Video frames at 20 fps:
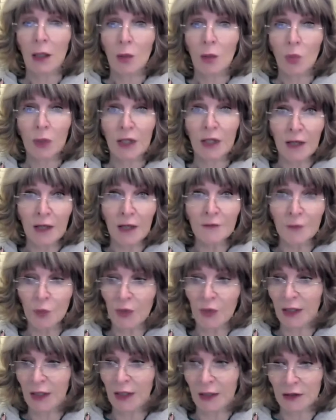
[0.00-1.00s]
whenever
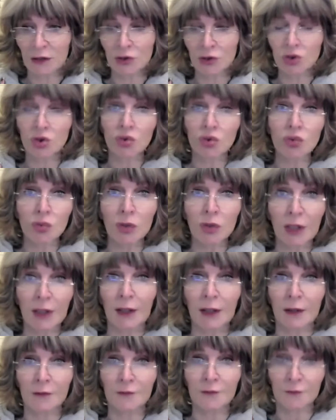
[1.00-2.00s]
we get a
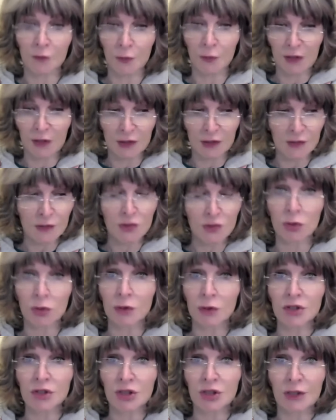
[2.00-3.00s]
trigger from the
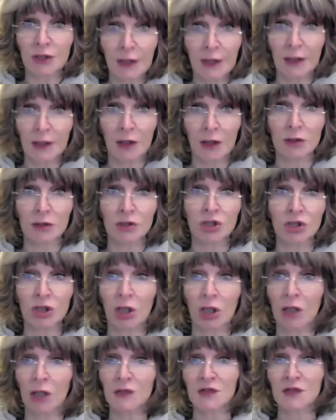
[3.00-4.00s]
astrology in our
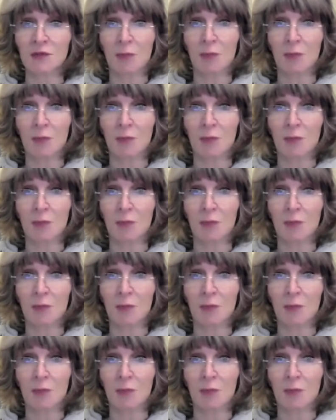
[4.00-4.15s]
charts,